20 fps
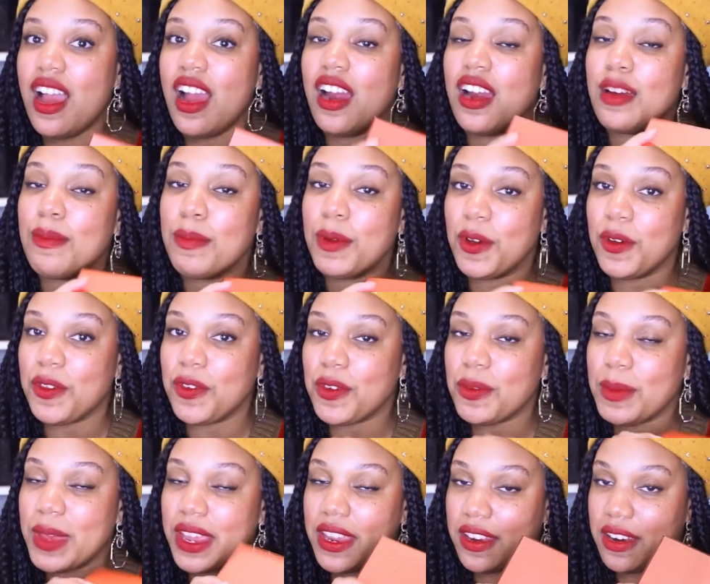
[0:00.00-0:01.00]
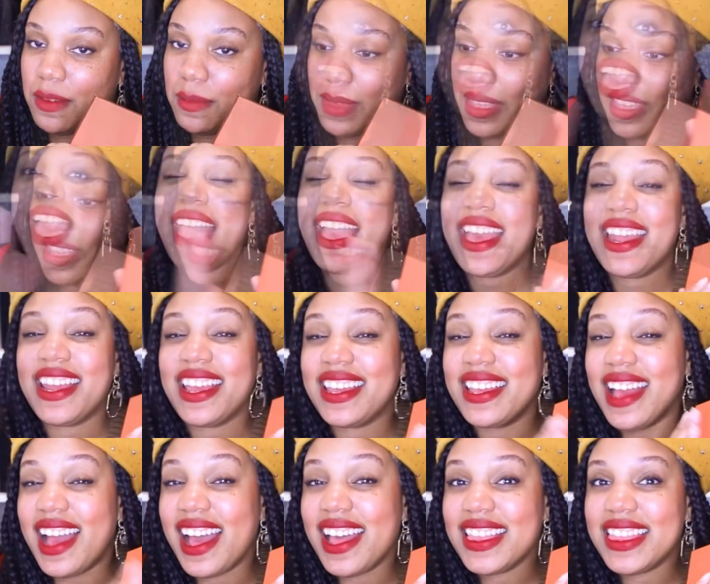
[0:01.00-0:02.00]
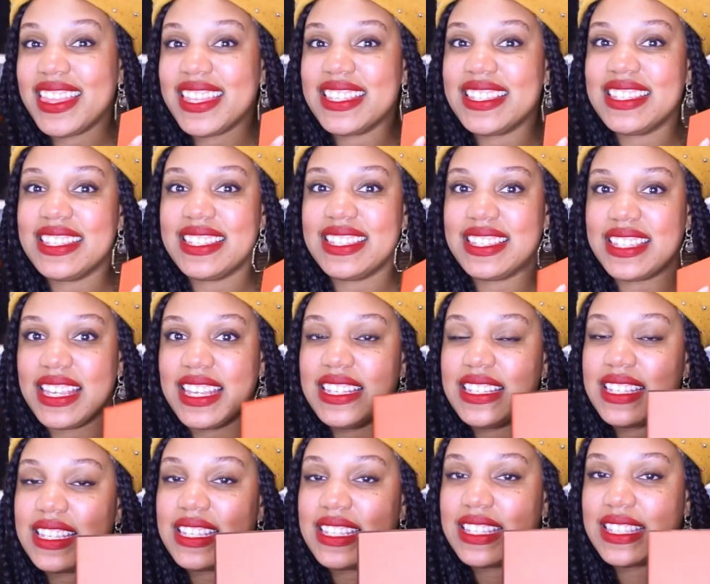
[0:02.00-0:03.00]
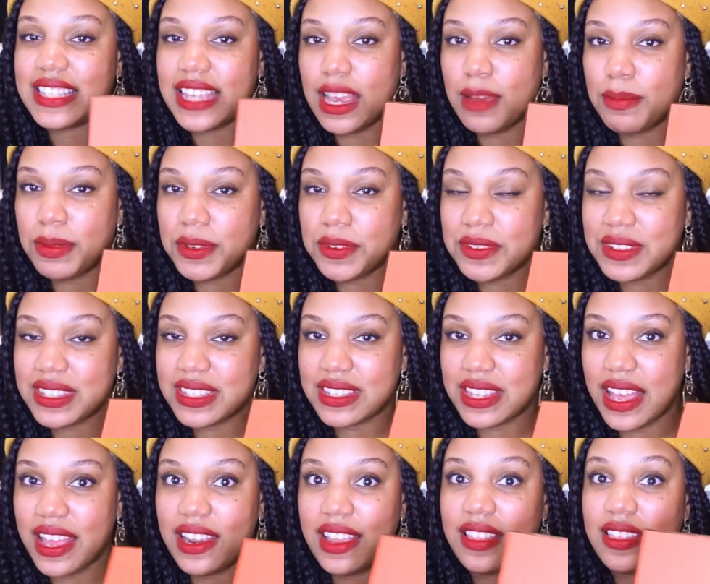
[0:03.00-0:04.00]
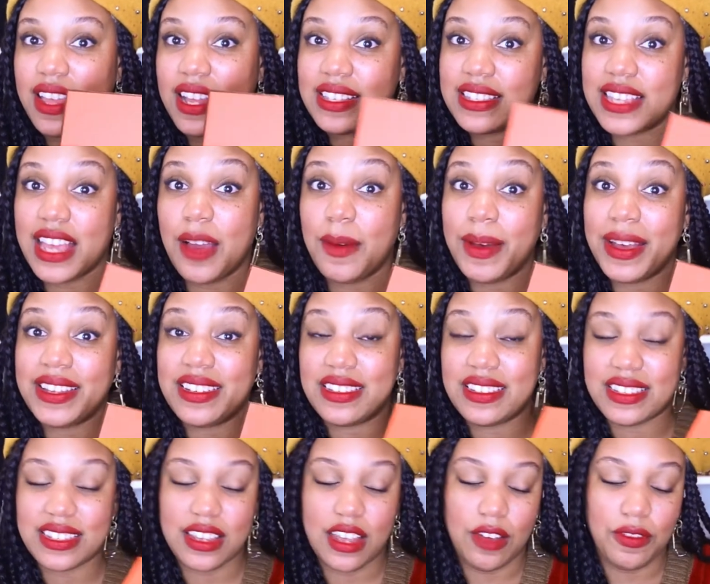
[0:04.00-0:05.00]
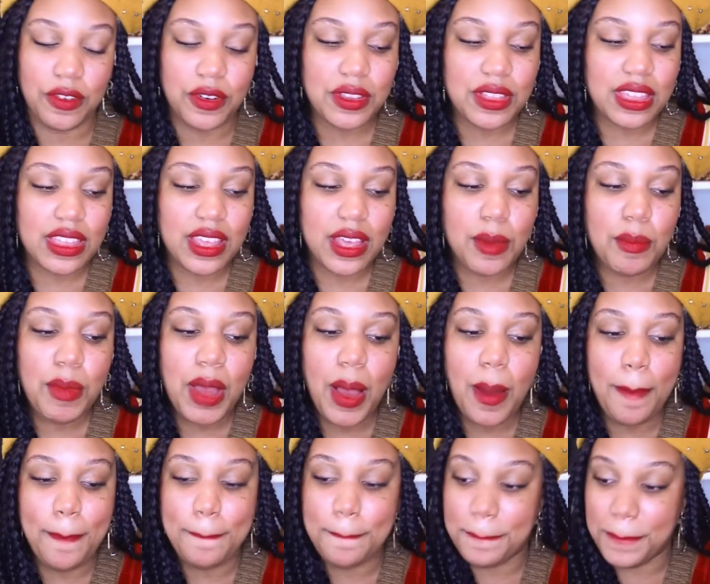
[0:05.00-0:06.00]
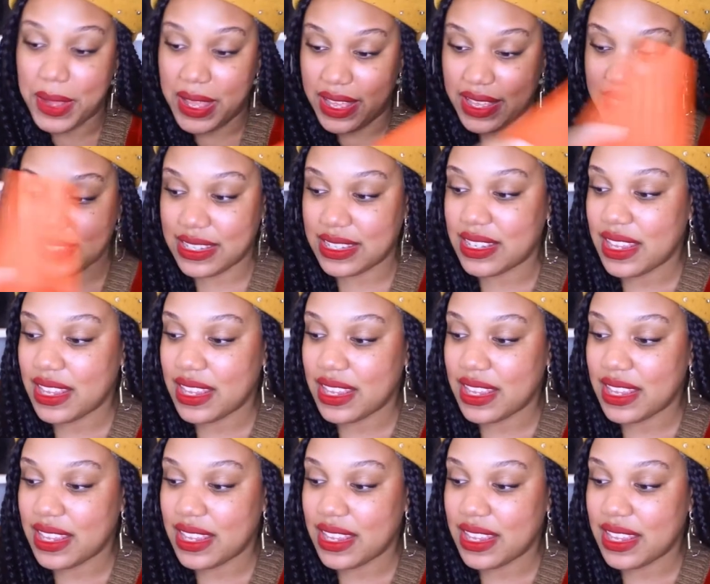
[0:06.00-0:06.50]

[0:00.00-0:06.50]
are both from hermes and i got this scent sampler set and that's how i discovered them but